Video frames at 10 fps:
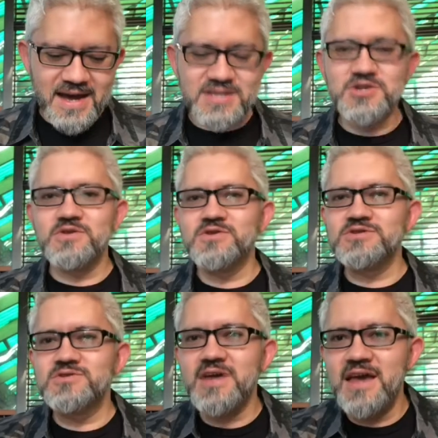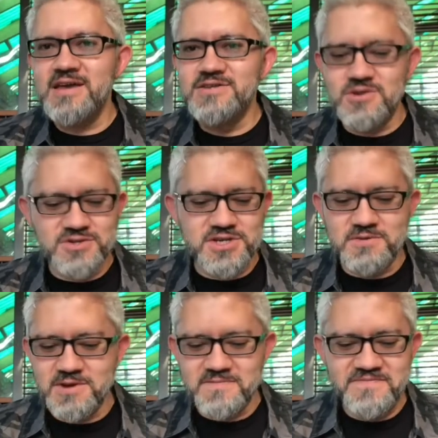So just today is just
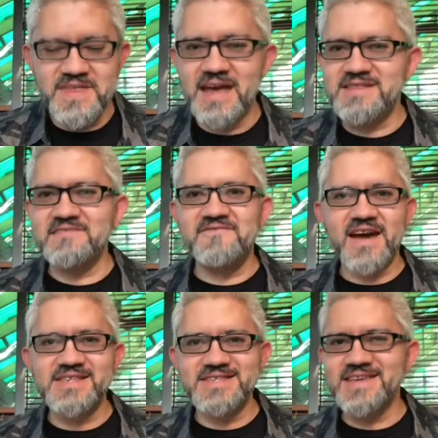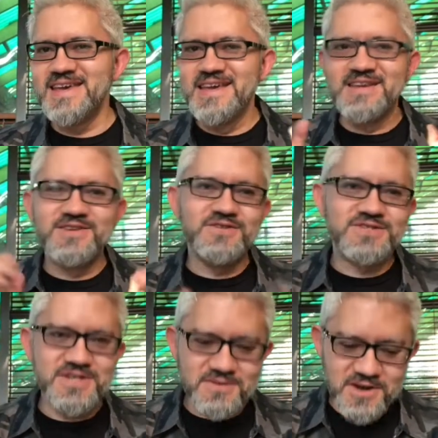cereal, nothing fancy,
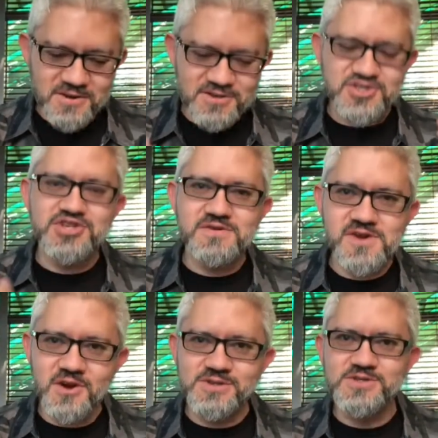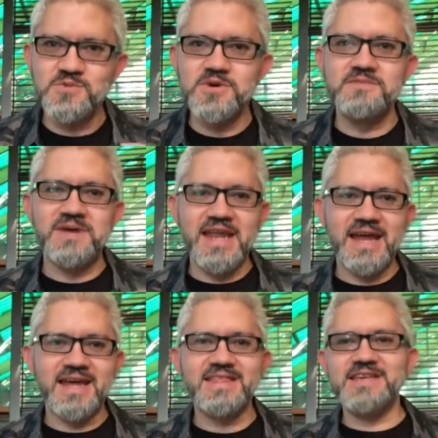just cereal, Cheerios with
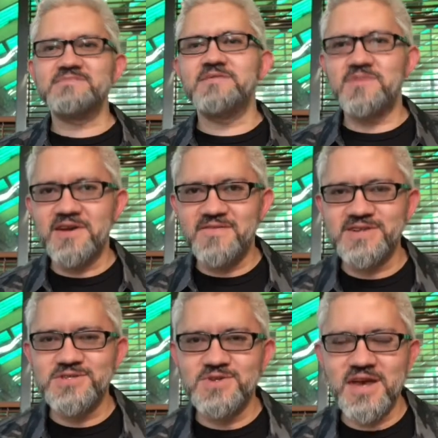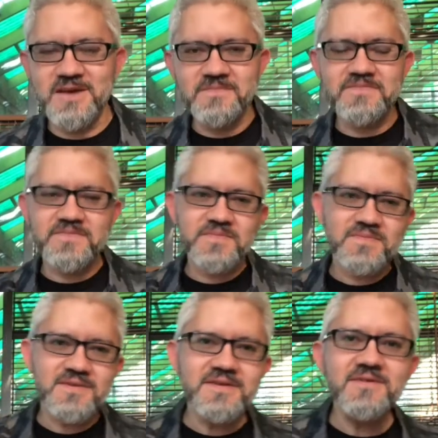banana. That's my breakfast today.
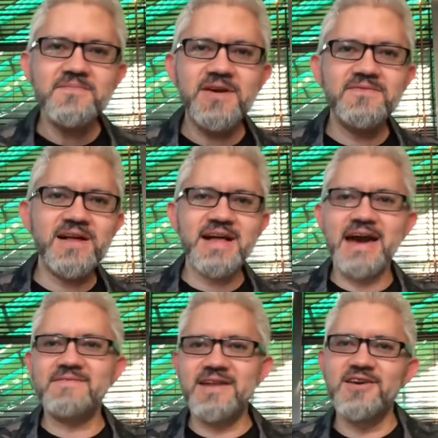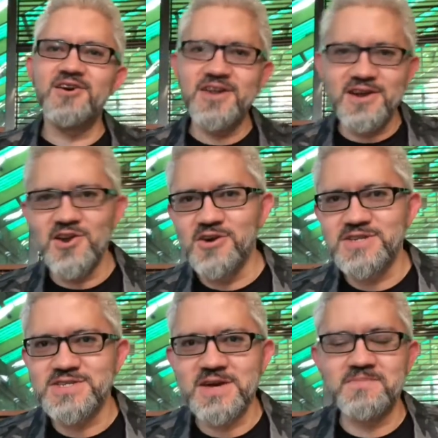Maybe I'll have an earlier lunch
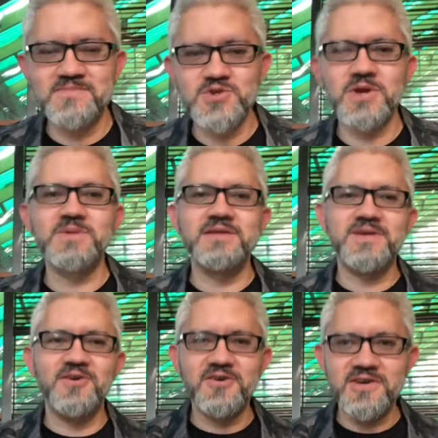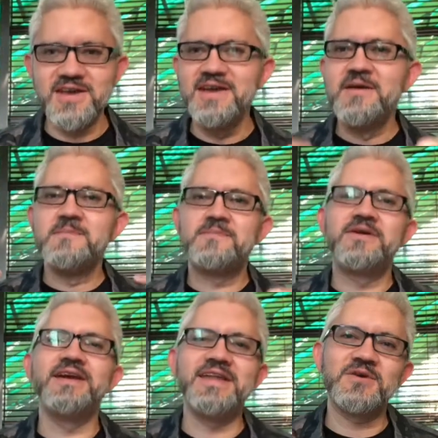because I'm sure I'm gonna be hungry
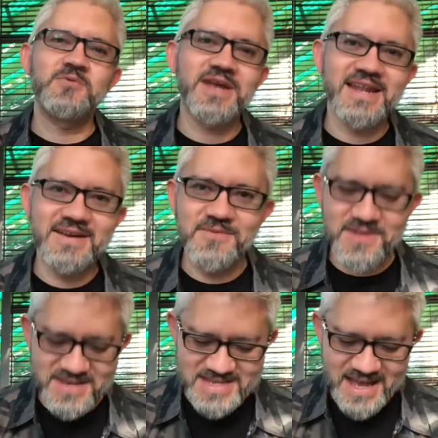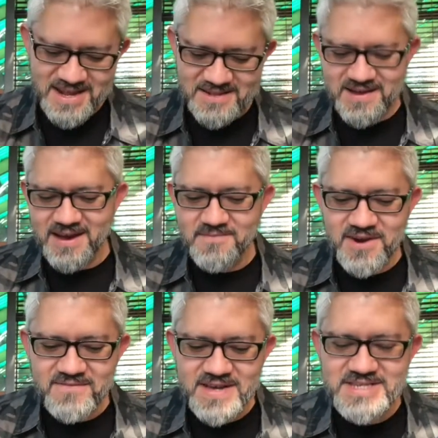pretty quickly with this light
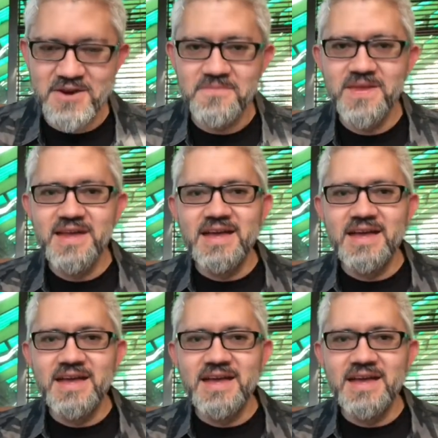breakfast. So